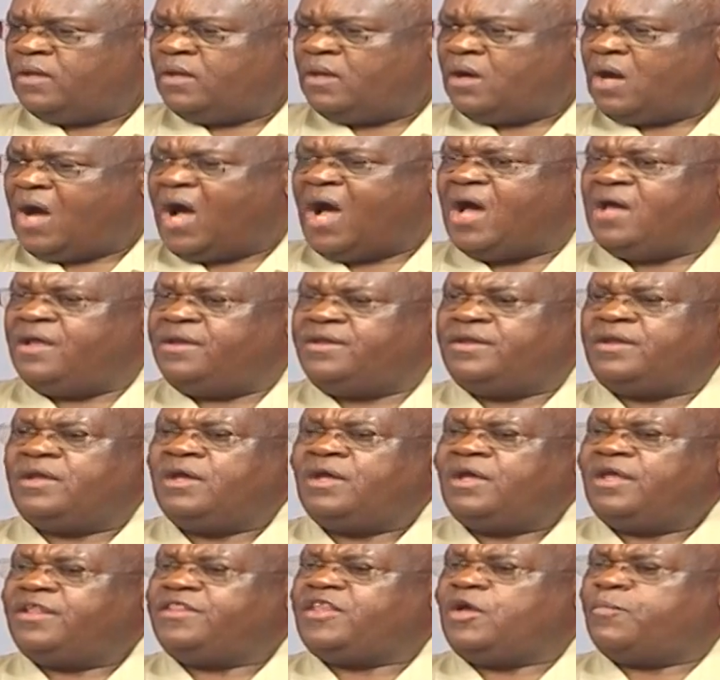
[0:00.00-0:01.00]
and
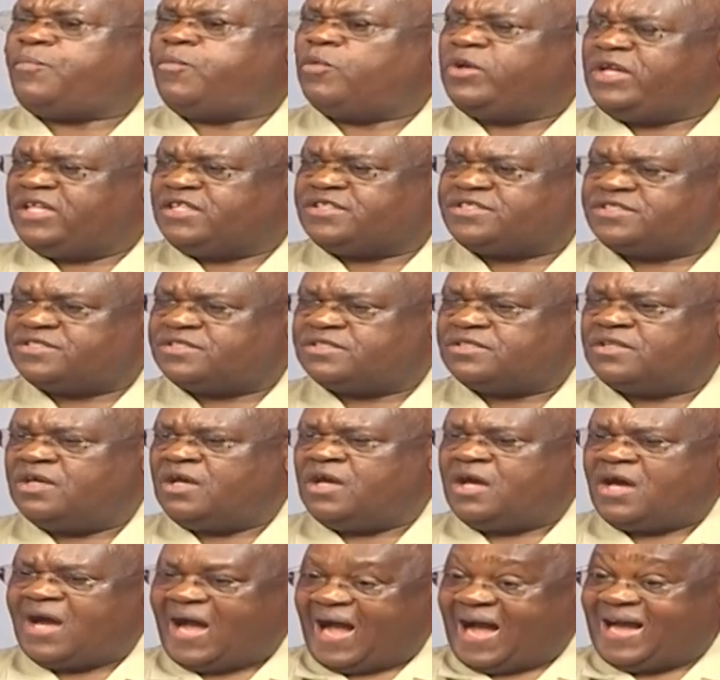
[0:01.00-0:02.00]
the police
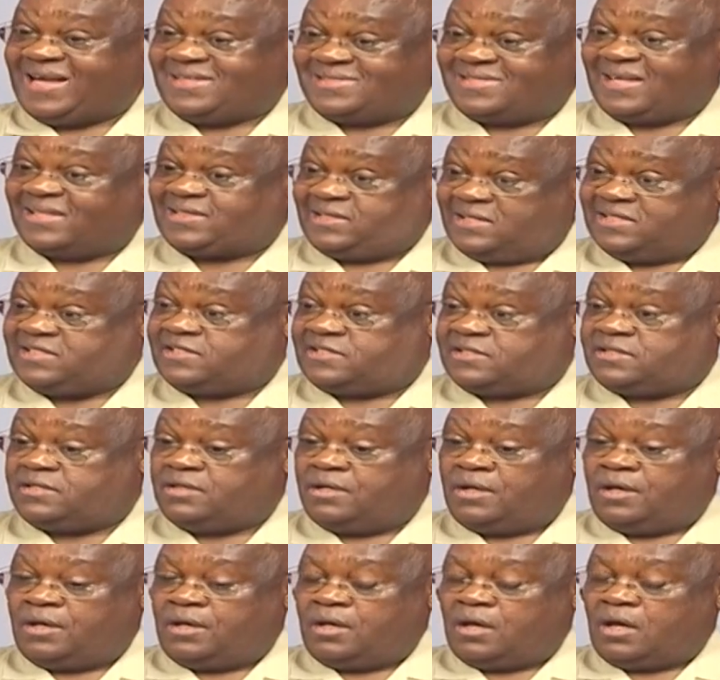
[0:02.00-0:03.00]
has at least
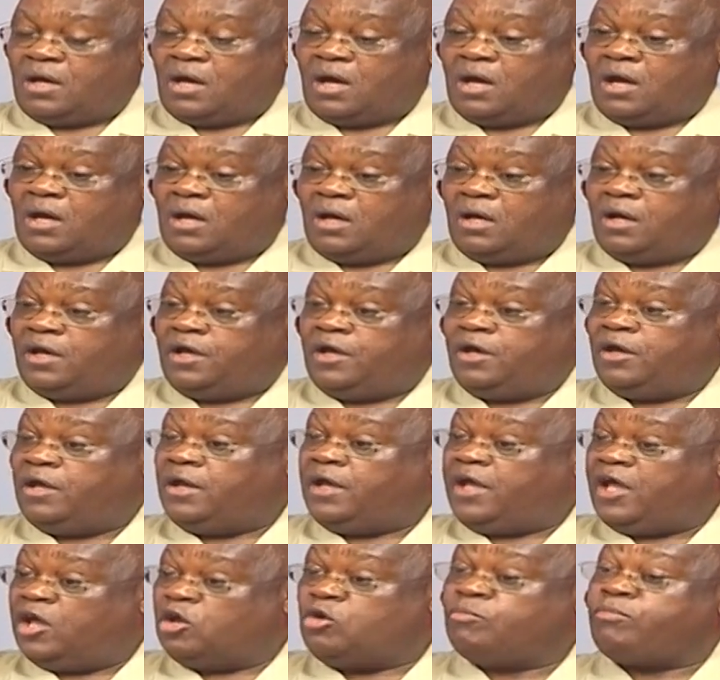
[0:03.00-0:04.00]
a, uh, a, uh, uh,
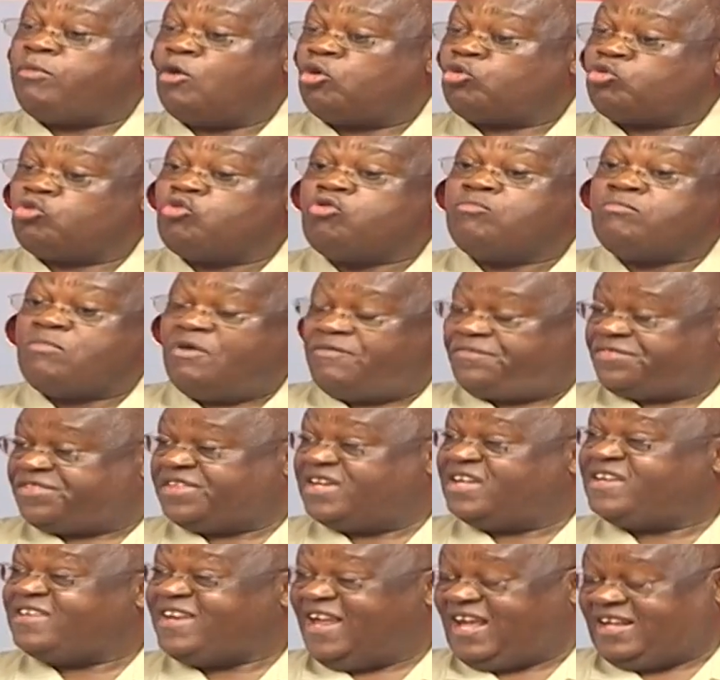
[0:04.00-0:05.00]
elbow room of
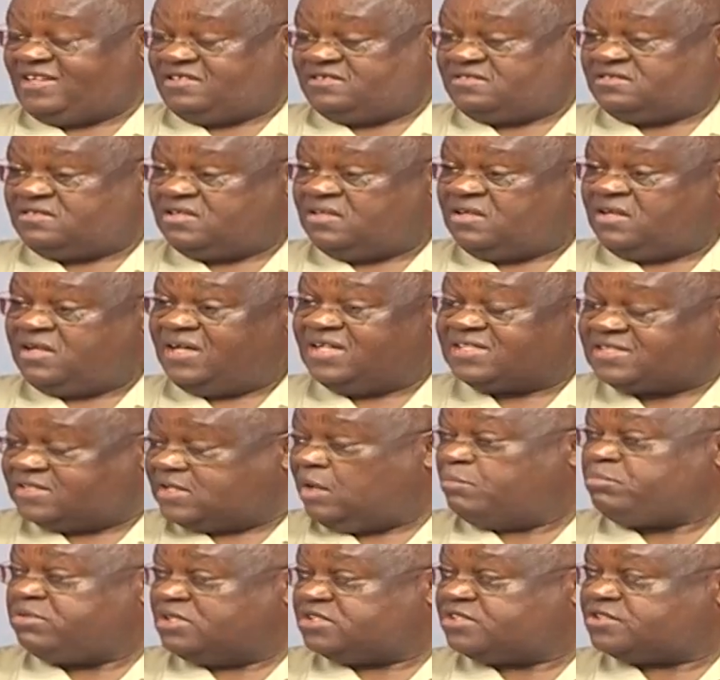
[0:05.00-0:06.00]
three days mm.
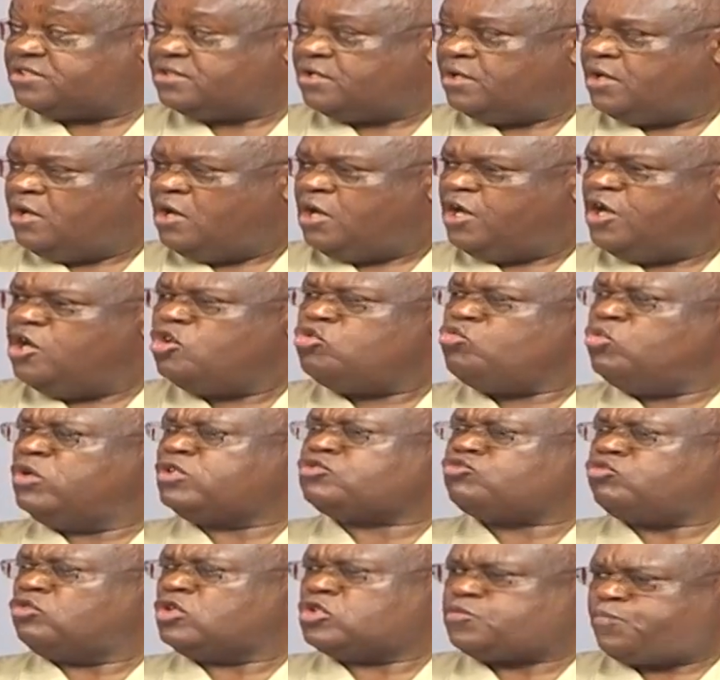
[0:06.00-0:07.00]
established in
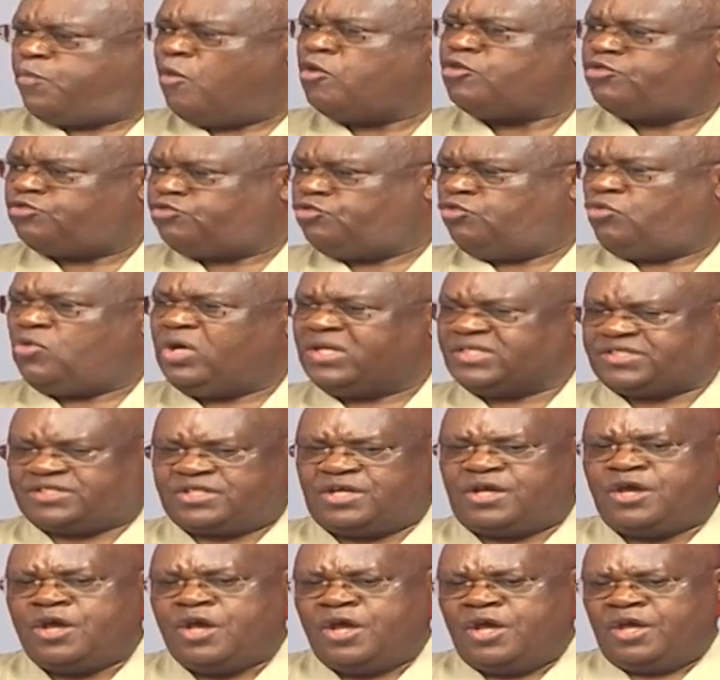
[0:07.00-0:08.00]
which to respond to you and
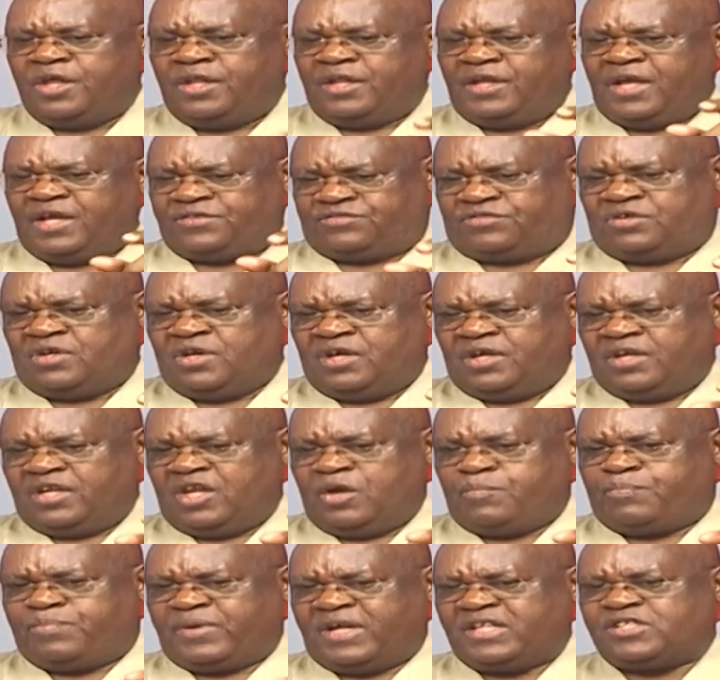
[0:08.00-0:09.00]
say, yes,
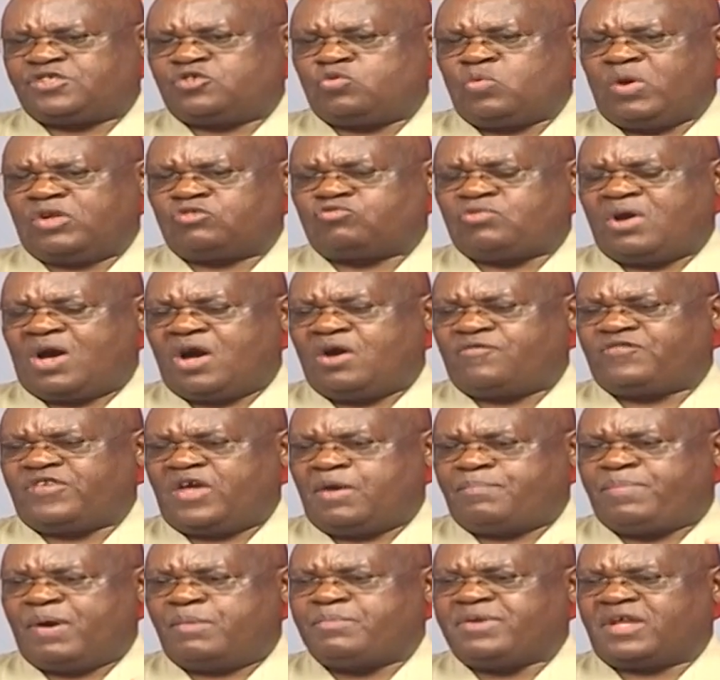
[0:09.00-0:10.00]
the place you want to have
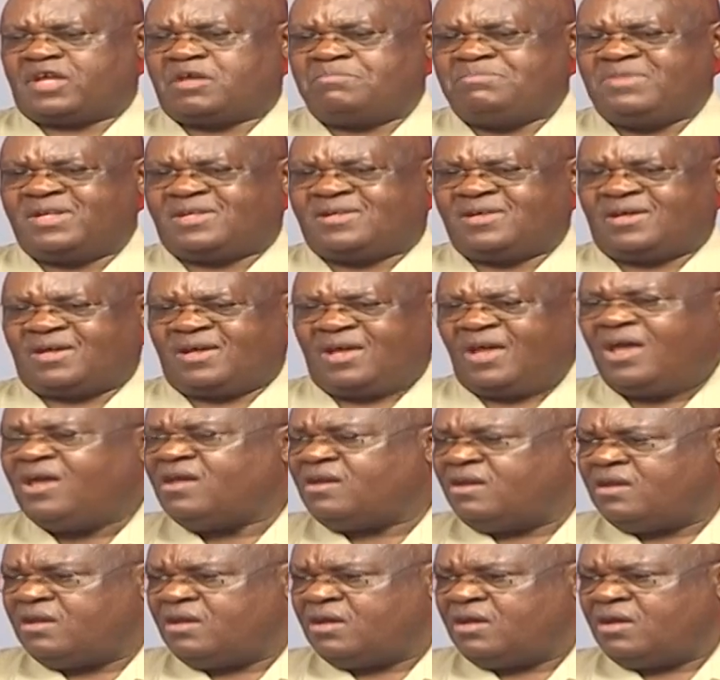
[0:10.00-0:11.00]
a public meeting
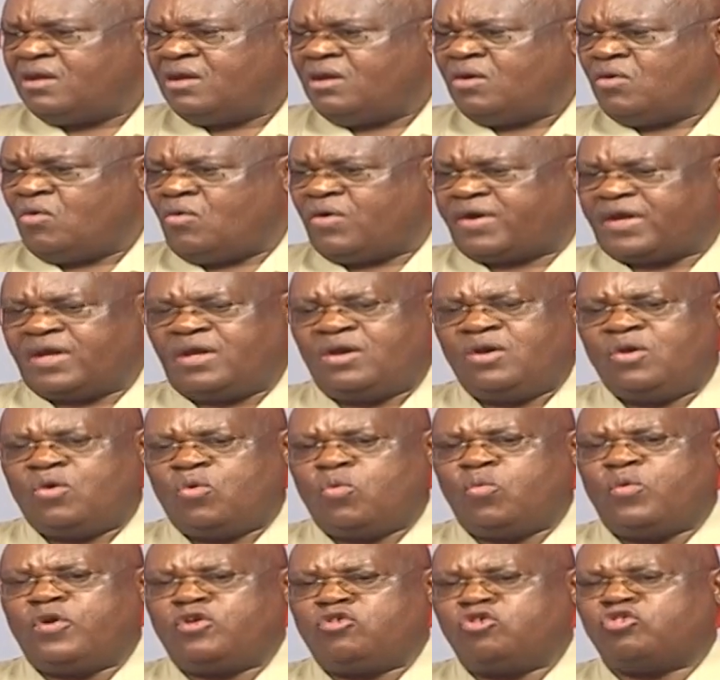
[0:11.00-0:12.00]
in, okay,
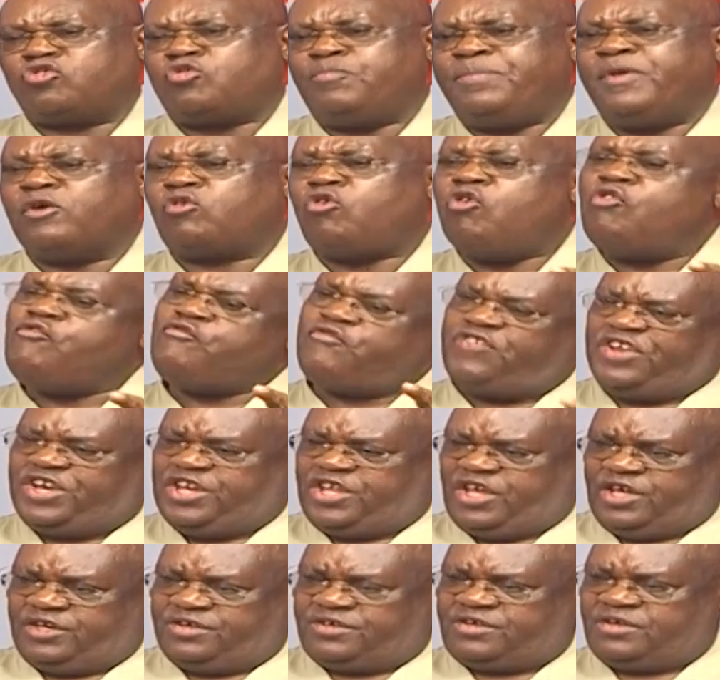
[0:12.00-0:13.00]
will not be
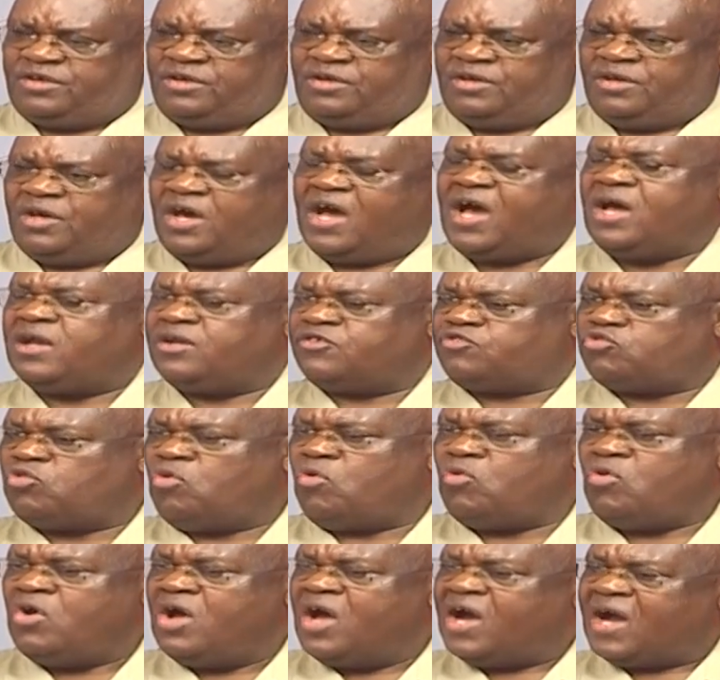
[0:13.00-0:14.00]
convenient. And
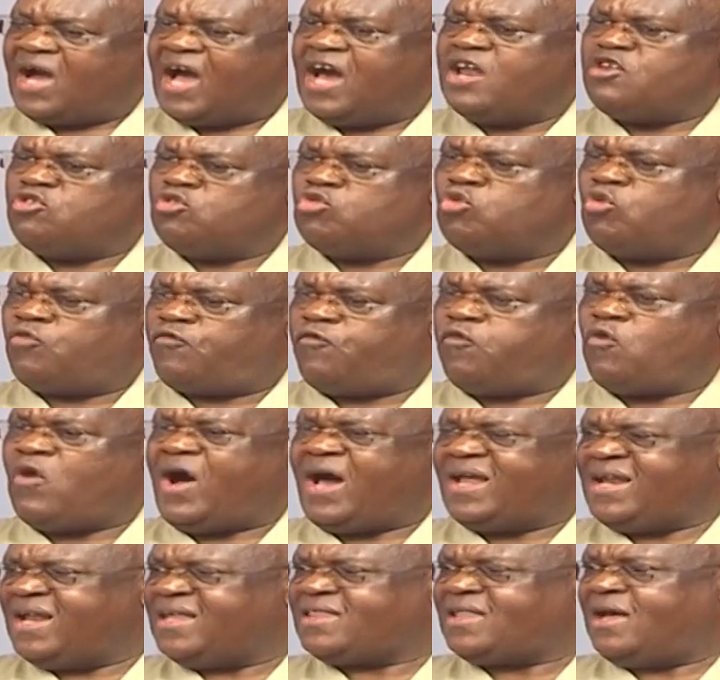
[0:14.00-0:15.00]
so, can you look for
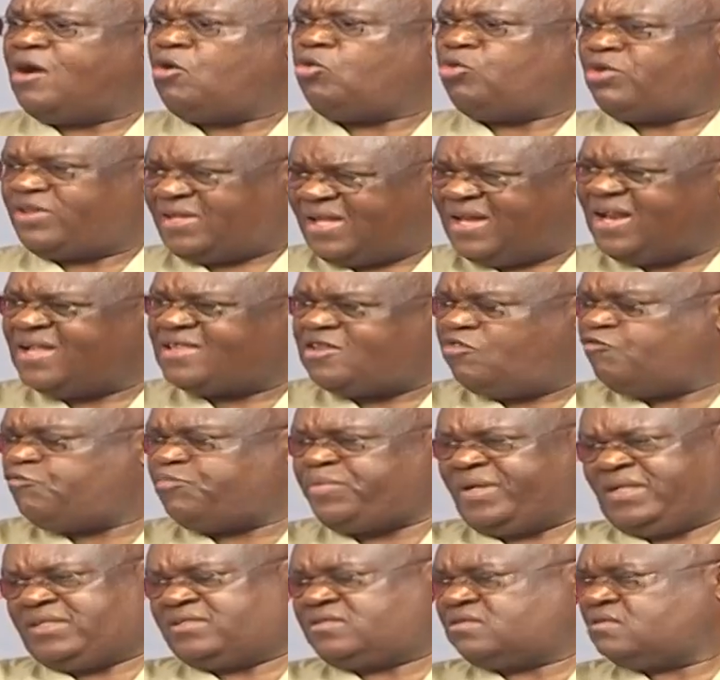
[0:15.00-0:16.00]
another alternative
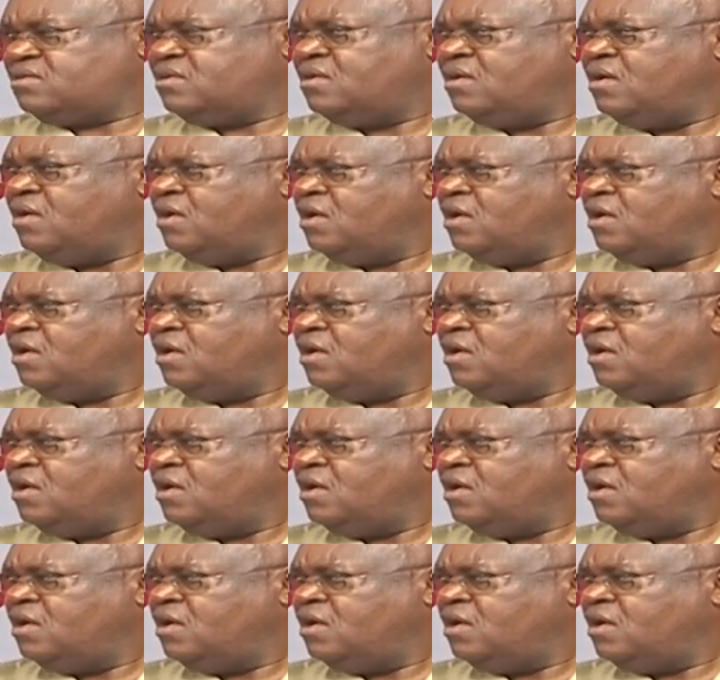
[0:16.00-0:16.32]
place?